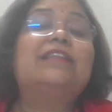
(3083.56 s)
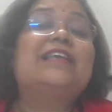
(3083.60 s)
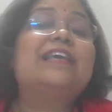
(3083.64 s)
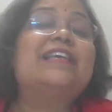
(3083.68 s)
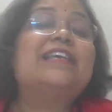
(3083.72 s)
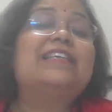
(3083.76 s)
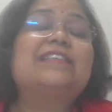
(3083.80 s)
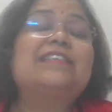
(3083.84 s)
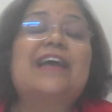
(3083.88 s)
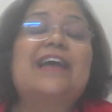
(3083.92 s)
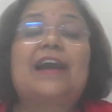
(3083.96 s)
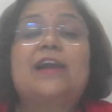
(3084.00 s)

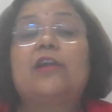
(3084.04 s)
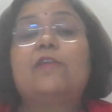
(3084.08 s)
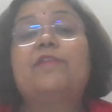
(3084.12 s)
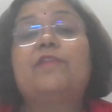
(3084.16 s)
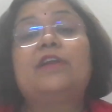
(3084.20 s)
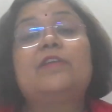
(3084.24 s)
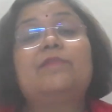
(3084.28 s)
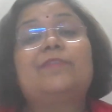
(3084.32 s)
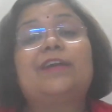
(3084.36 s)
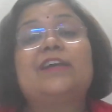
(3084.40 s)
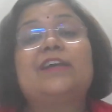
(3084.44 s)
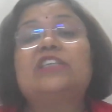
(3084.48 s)
These kind
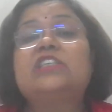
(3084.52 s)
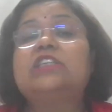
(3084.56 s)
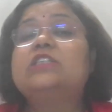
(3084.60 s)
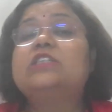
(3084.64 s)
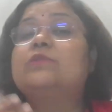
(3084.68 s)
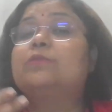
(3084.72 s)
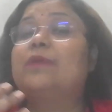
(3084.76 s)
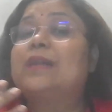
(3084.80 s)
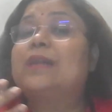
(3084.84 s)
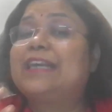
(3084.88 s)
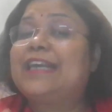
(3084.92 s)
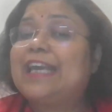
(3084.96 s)
of
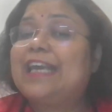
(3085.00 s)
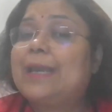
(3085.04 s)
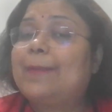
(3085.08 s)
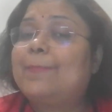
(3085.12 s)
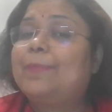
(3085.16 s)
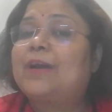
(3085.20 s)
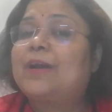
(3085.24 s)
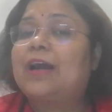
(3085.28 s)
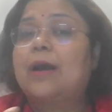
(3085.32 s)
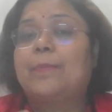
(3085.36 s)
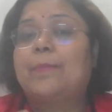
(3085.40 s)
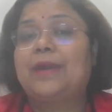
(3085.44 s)
infections will
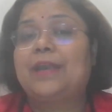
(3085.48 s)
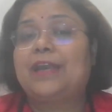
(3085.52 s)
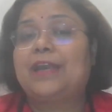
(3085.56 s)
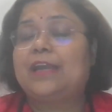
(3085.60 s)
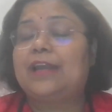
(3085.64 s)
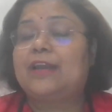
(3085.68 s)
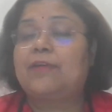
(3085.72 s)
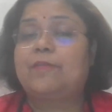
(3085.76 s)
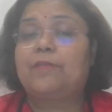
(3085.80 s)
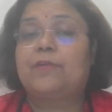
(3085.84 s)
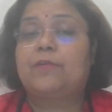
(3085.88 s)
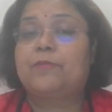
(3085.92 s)
keep
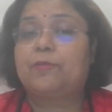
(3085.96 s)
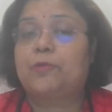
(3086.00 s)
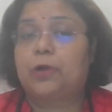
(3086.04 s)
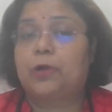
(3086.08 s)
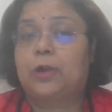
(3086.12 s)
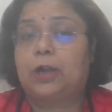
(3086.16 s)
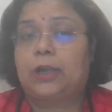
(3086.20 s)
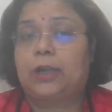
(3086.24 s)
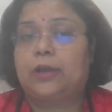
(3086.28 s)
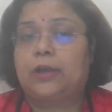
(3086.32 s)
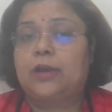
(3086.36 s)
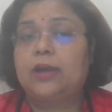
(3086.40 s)
coming in our
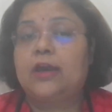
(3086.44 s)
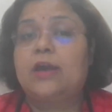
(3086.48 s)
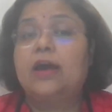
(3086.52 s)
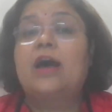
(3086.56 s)
world.